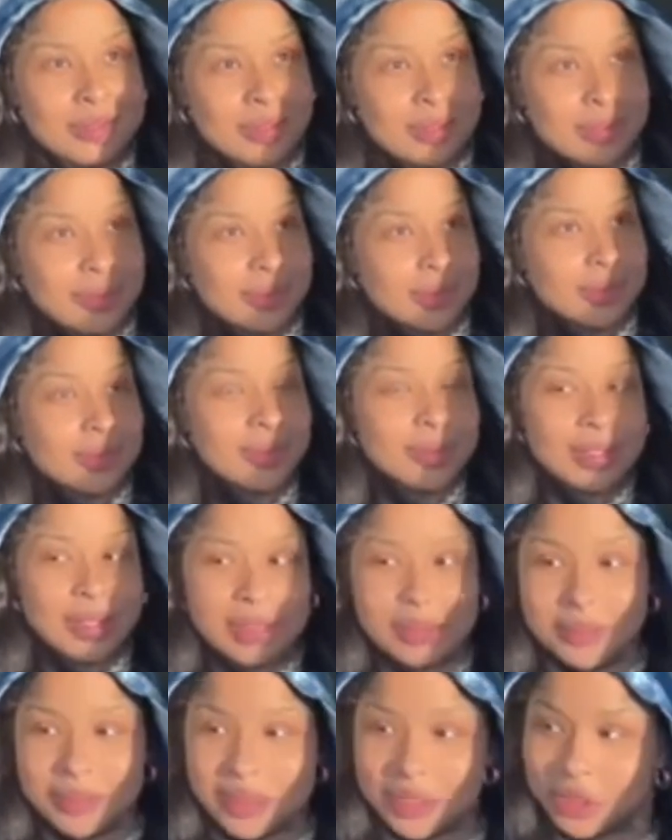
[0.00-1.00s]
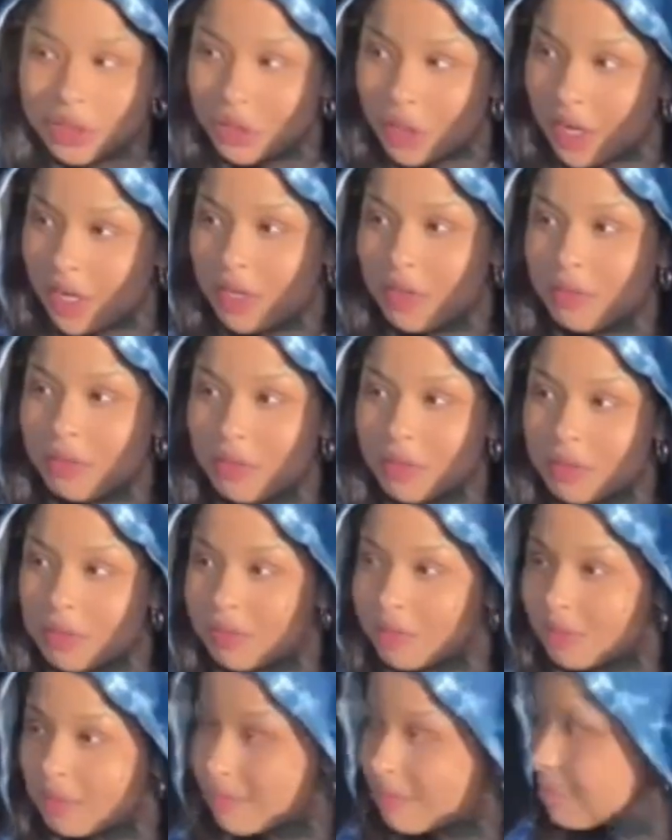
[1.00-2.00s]
I'm gonna just try your
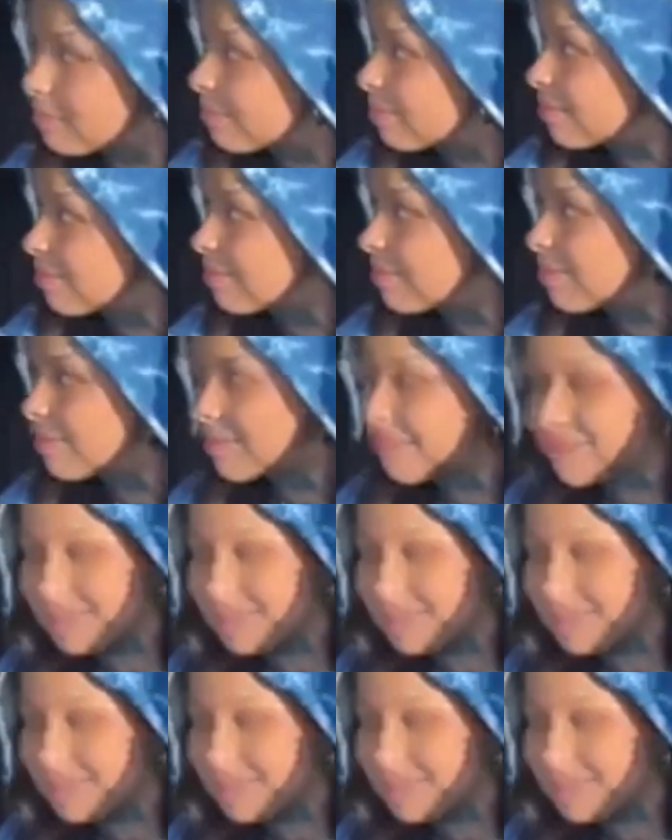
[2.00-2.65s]
food. Yeah.